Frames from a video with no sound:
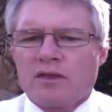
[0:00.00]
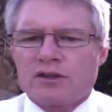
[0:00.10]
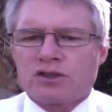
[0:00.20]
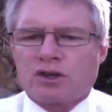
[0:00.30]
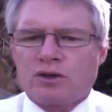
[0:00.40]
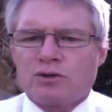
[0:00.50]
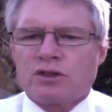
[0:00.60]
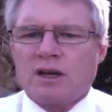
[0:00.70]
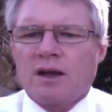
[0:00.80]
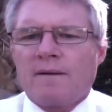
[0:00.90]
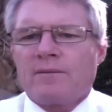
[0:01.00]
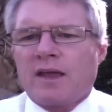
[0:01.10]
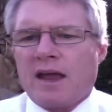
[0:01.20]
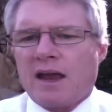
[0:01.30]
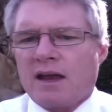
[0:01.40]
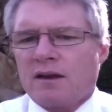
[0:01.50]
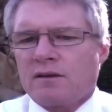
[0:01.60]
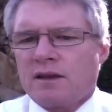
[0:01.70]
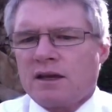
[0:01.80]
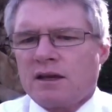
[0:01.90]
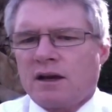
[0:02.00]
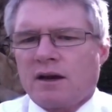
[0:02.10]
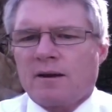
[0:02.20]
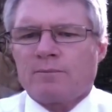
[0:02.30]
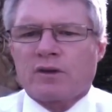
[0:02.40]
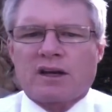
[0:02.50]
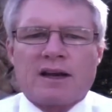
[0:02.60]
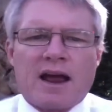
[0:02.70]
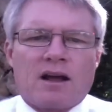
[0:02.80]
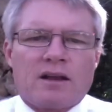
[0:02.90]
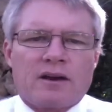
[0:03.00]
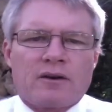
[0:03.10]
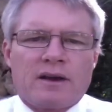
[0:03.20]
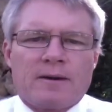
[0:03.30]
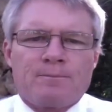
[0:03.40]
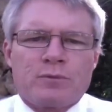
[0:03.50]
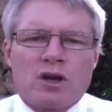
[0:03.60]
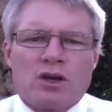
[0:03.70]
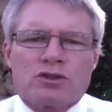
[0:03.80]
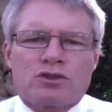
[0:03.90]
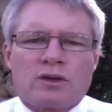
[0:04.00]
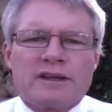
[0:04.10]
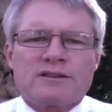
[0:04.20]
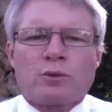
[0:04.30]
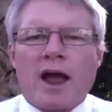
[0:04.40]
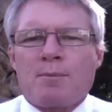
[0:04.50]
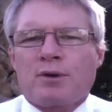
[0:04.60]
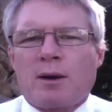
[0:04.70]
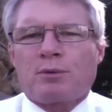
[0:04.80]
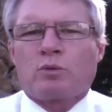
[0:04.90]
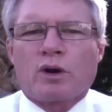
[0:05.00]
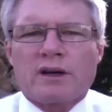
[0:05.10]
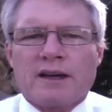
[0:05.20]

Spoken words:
the jacuzzi, and the canal area. So let's wrap it up, and we're going to